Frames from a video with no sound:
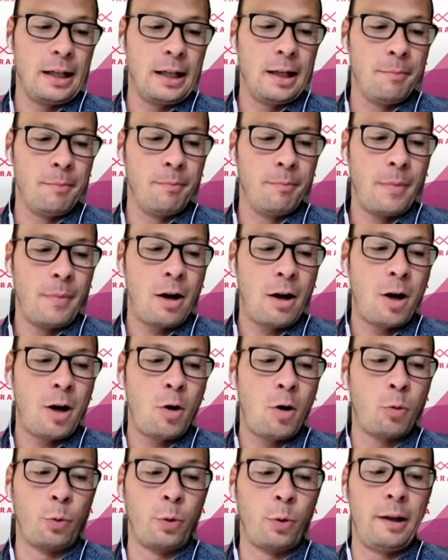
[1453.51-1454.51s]

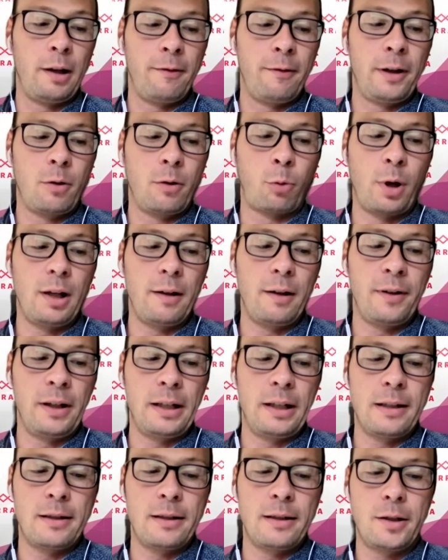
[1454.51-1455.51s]
How
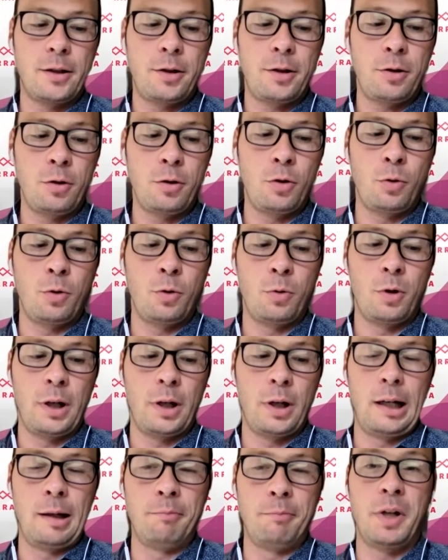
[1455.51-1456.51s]
relevant is it
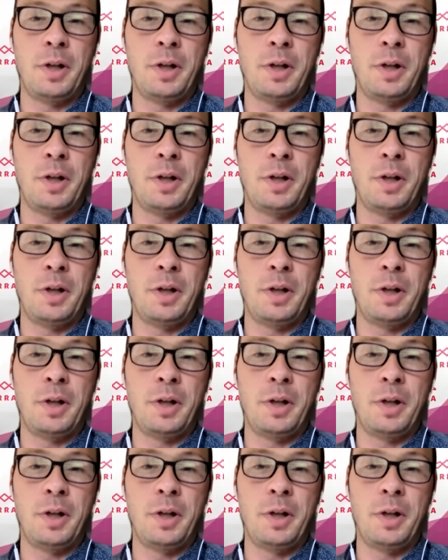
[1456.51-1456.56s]
to